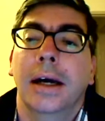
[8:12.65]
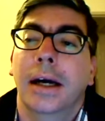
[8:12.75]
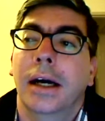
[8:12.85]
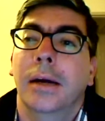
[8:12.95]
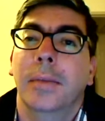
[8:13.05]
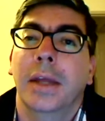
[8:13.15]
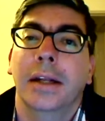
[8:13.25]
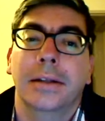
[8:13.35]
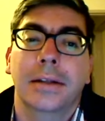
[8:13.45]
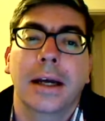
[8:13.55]

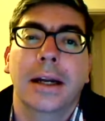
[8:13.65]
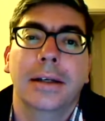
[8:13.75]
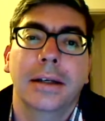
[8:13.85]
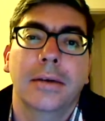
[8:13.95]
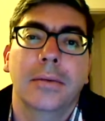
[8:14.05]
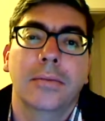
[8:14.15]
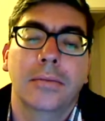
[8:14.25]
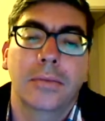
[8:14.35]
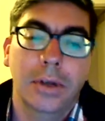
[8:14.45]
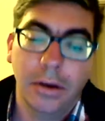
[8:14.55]
that it's starting to,
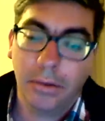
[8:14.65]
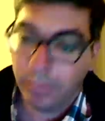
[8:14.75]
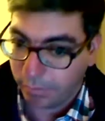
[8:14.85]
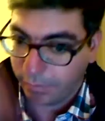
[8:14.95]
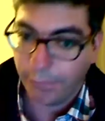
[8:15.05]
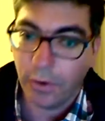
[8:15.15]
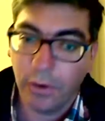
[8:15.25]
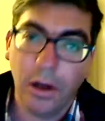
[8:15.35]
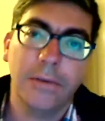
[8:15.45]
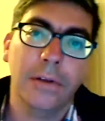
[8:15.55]
you know,
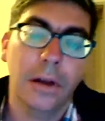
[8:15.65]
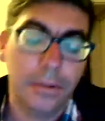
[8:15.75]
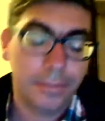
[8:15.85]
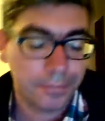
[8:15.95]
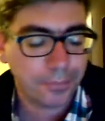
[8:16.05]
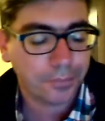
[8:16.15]
fall off a lot.